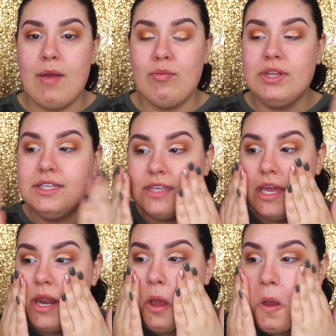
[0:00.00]
I'm really
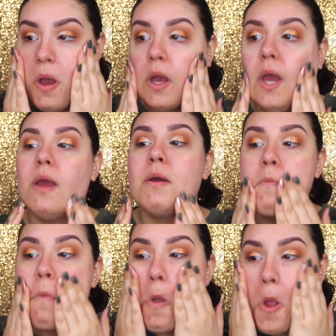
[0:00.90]
scared now. Okay.
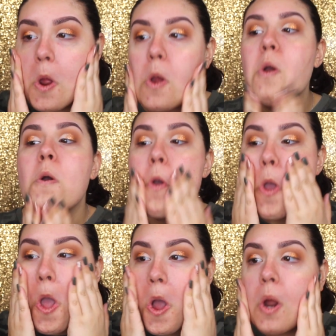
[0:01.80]

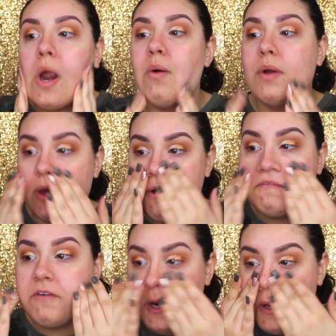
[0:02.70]
Alright, we're going in
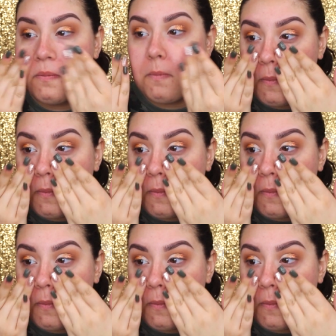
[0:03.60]
for it.